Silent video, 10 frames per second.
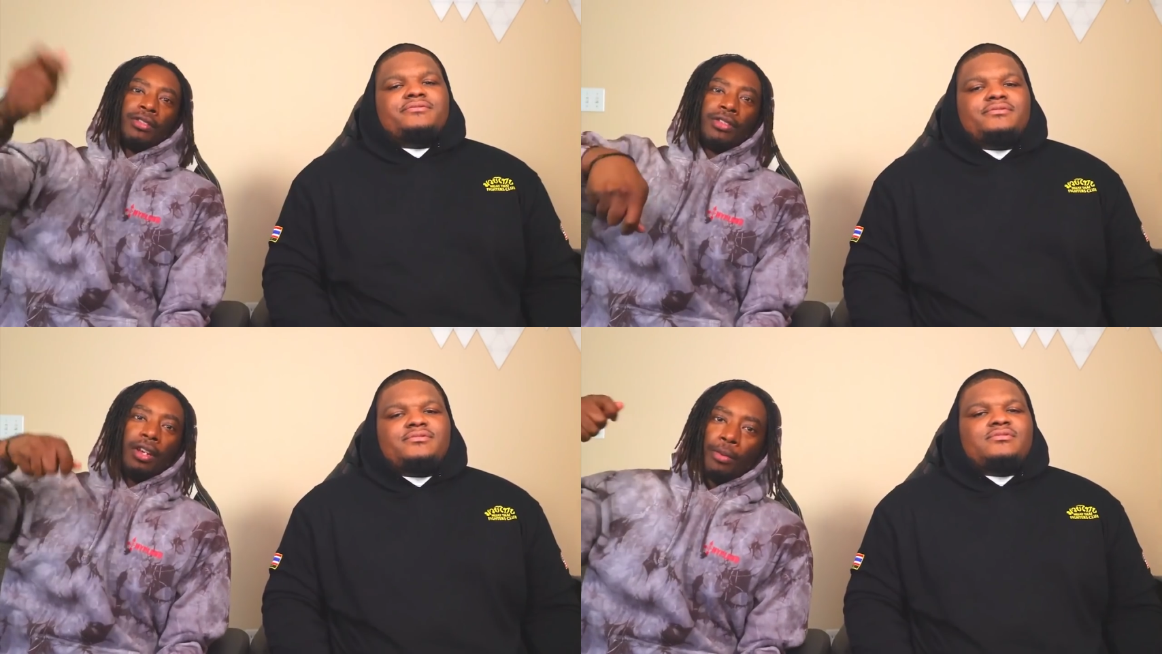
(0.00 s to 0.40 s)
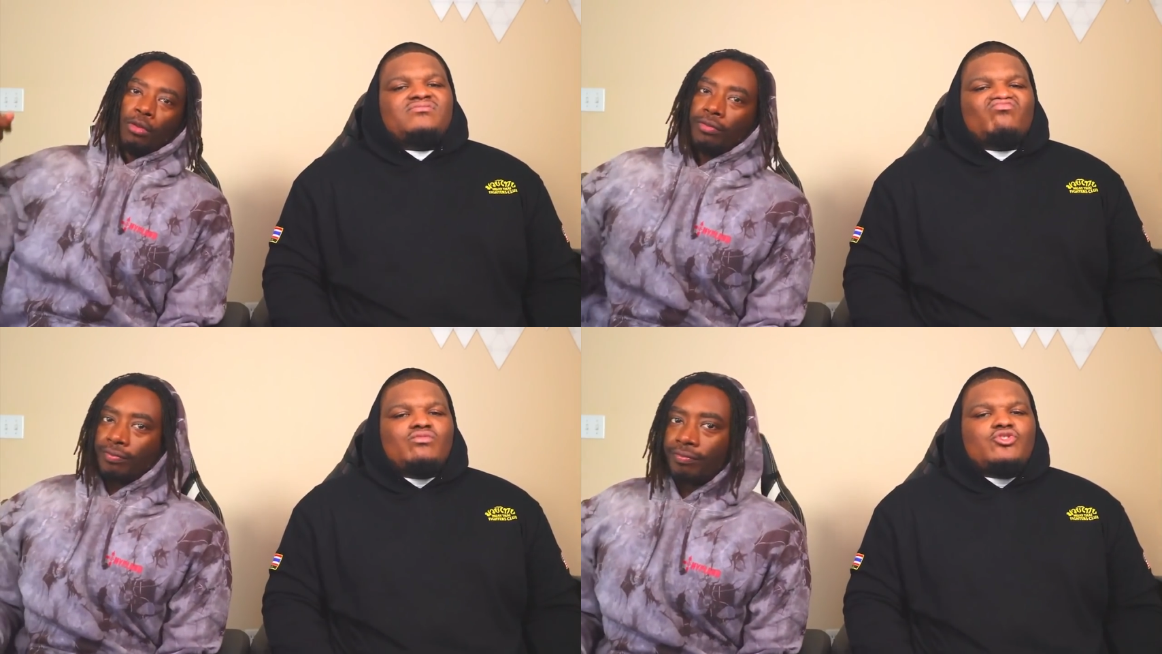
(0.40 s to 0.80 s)

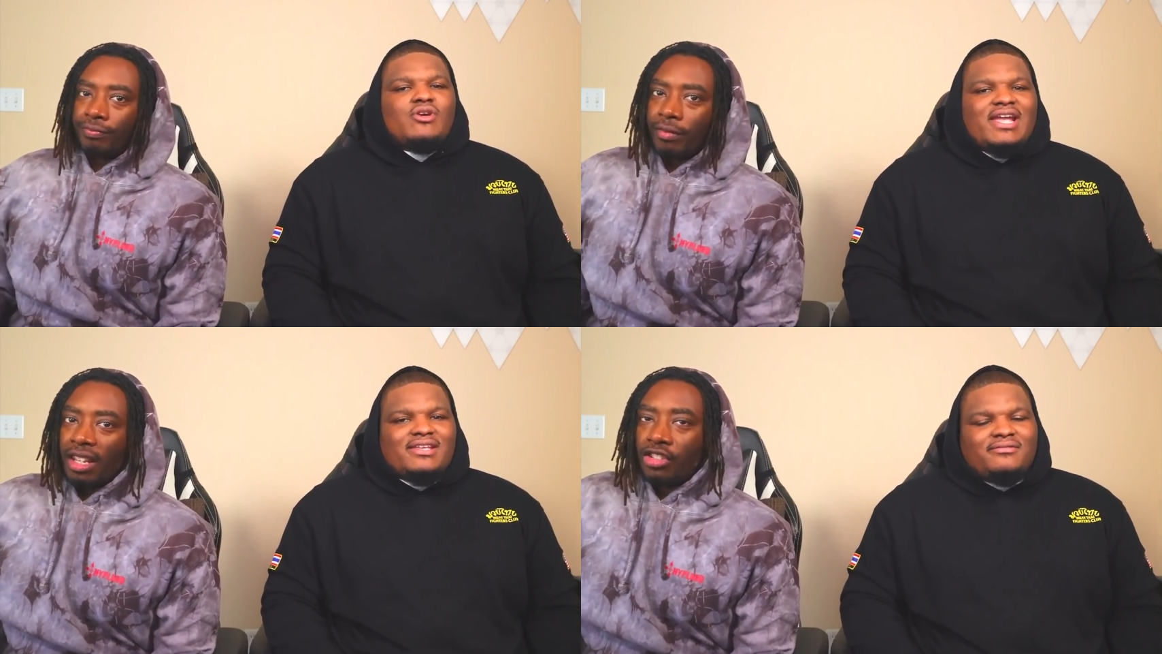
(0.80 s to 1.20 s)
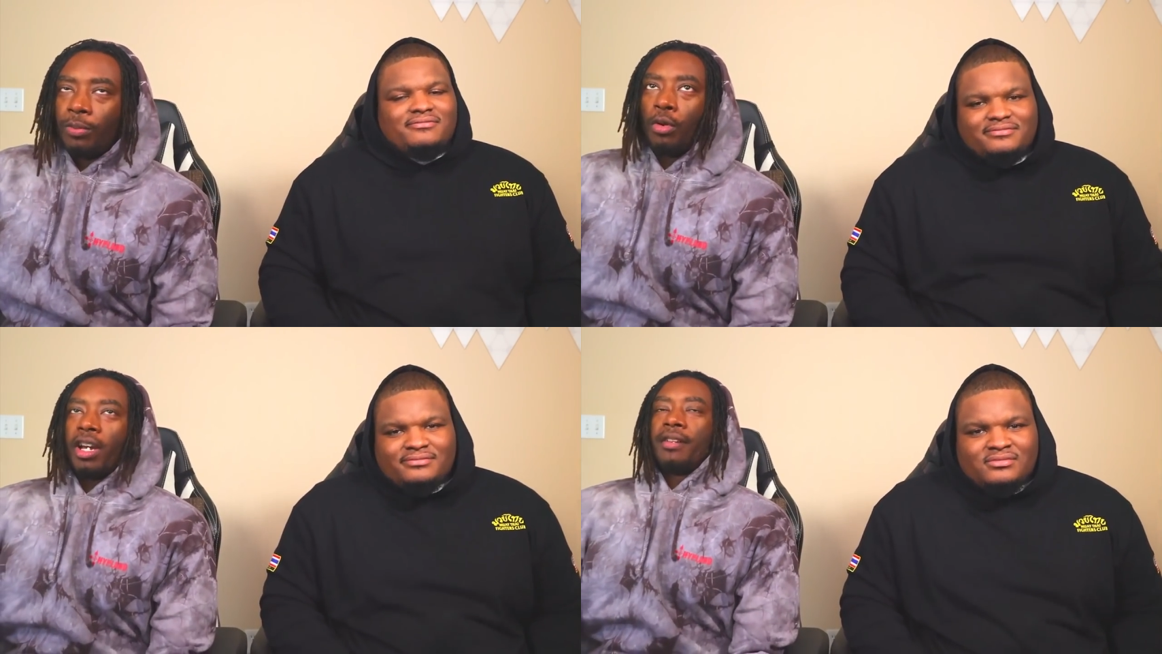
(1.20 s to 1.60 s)
Speaker 1: Double Dragon, it's
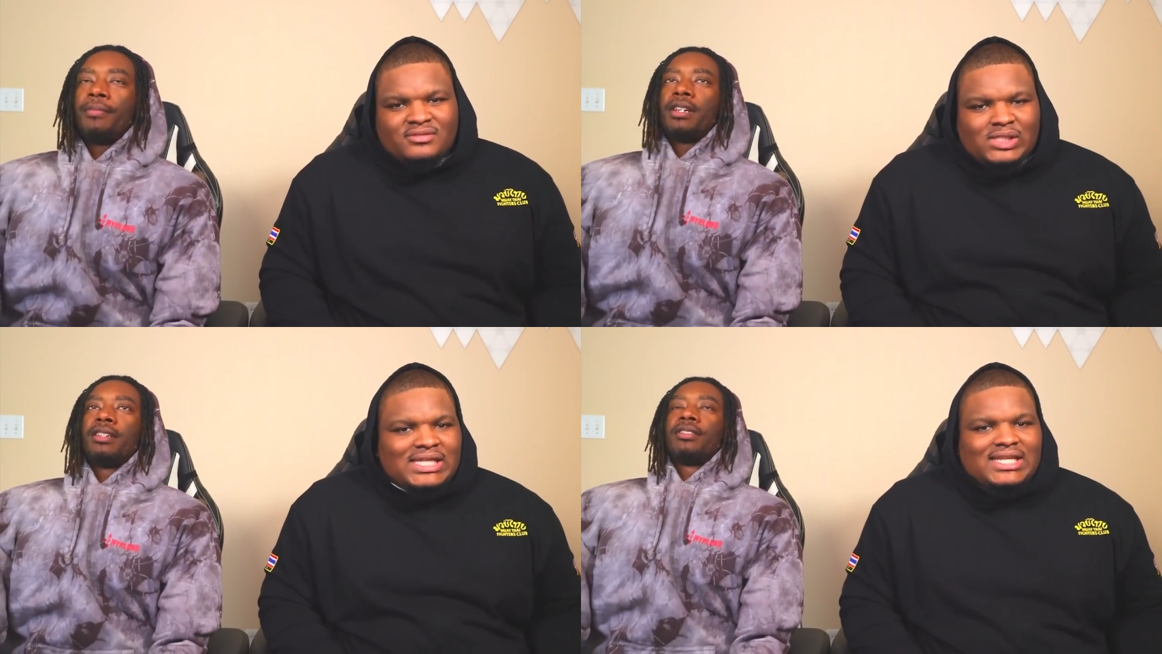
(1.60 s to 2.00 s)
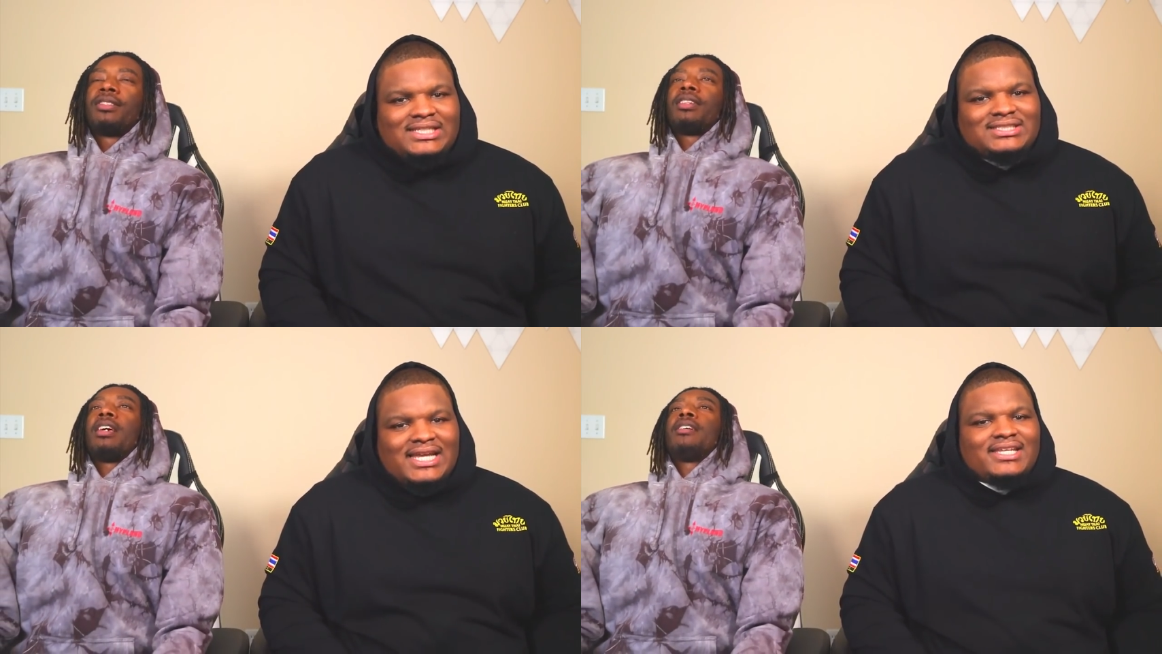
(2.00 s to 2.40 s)
your boy
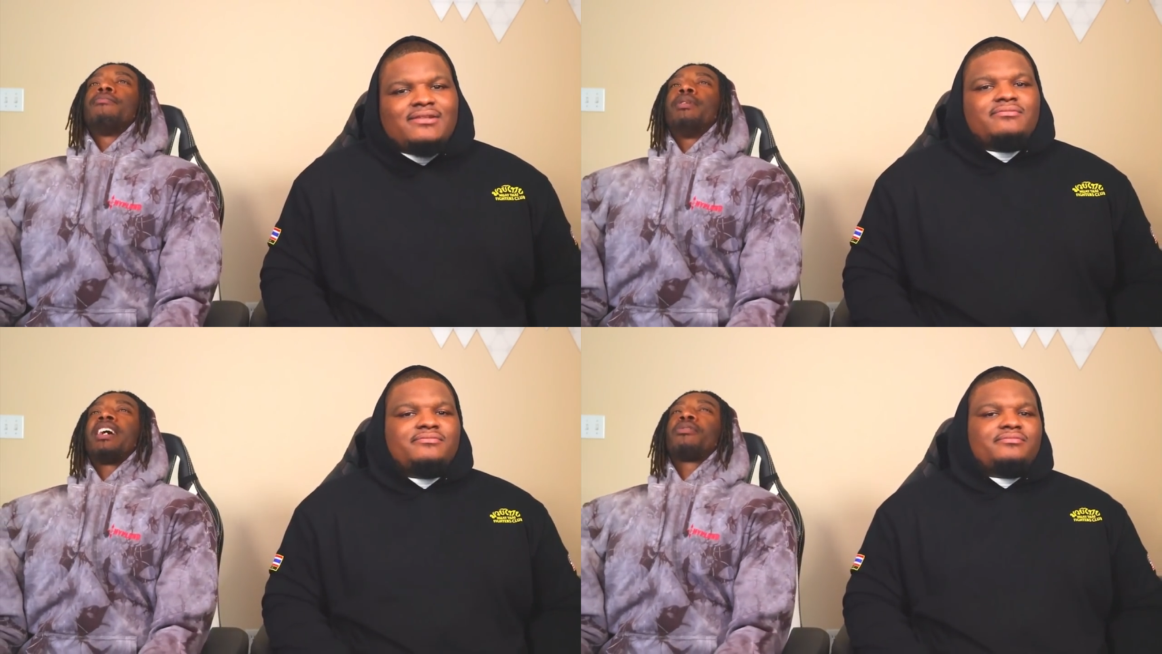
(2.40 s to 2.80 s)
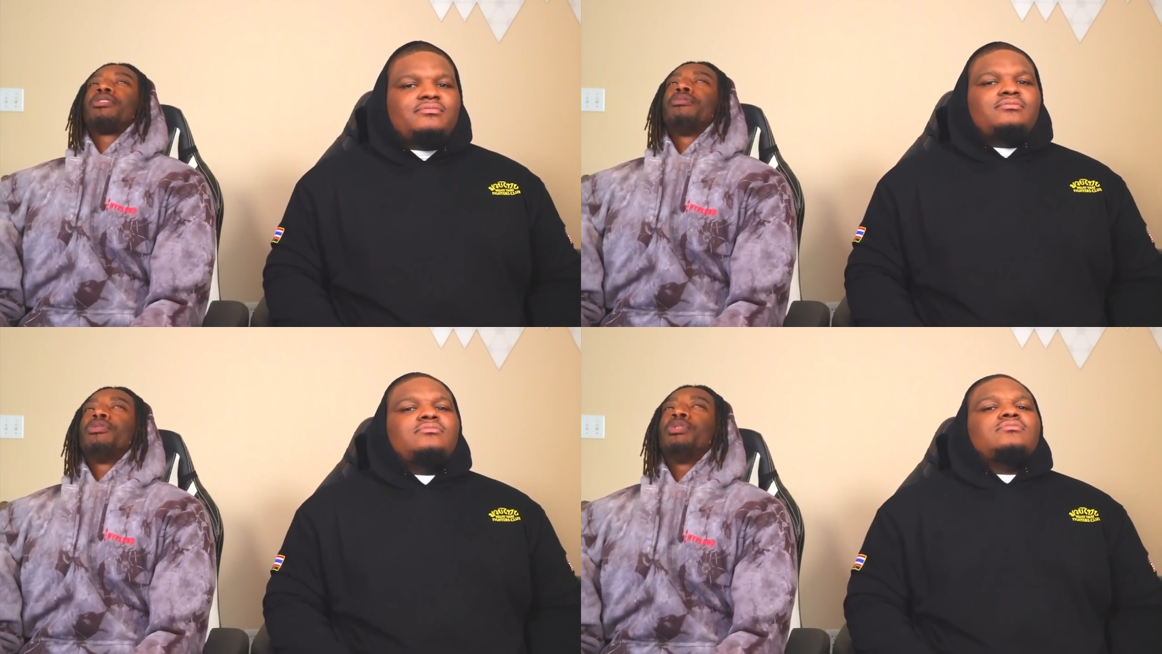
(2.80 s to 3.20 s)
Amenz. It's Lycan. Back
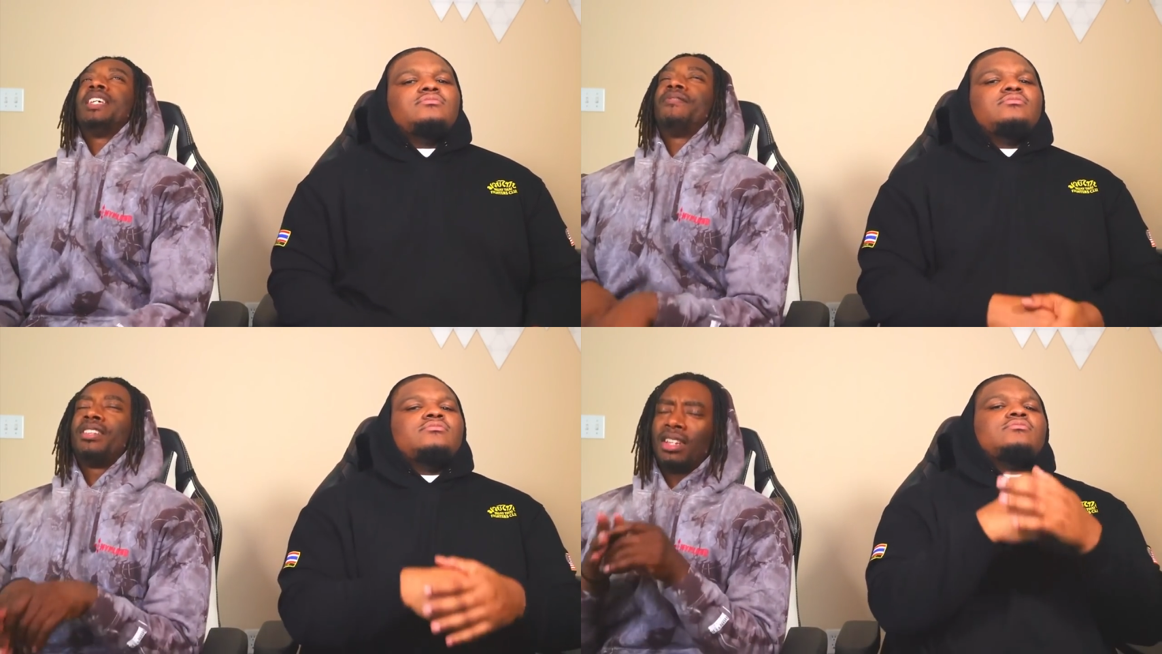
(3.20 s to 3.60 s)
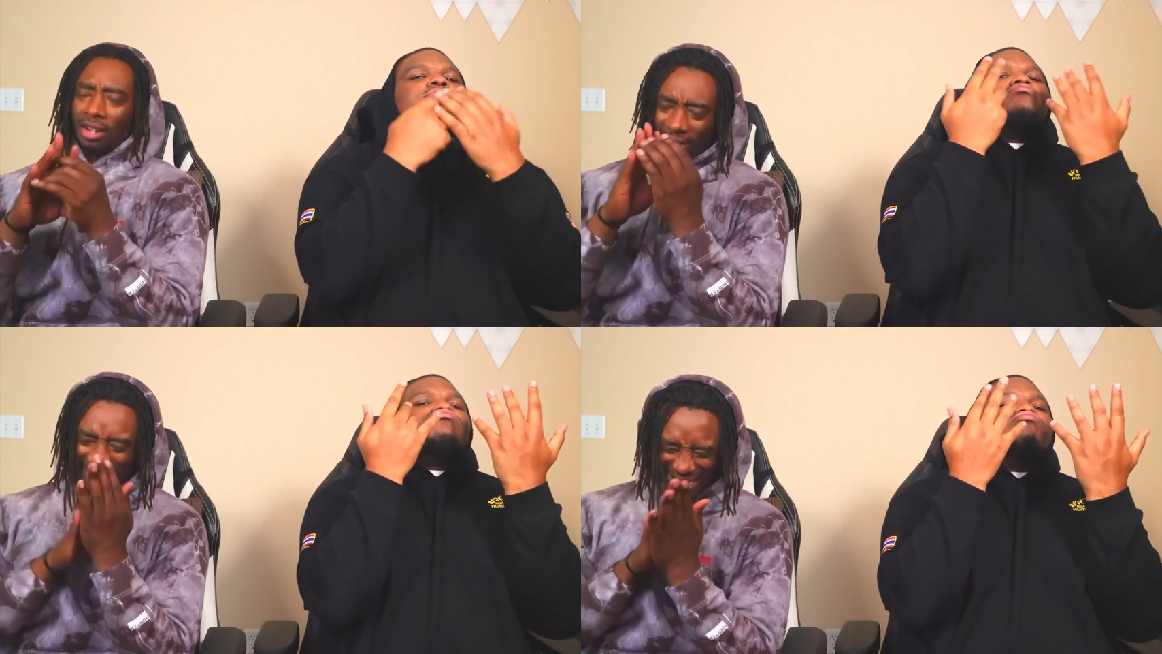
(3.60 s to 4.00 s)
with some new heat for
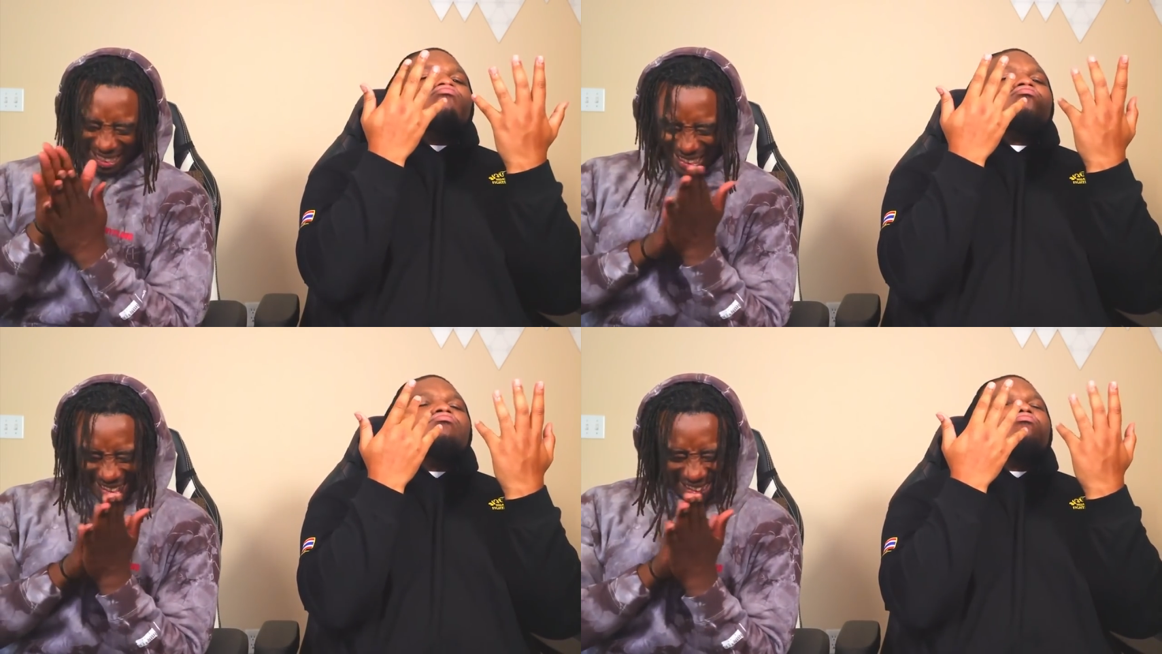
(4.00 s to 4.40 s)
y'all today. You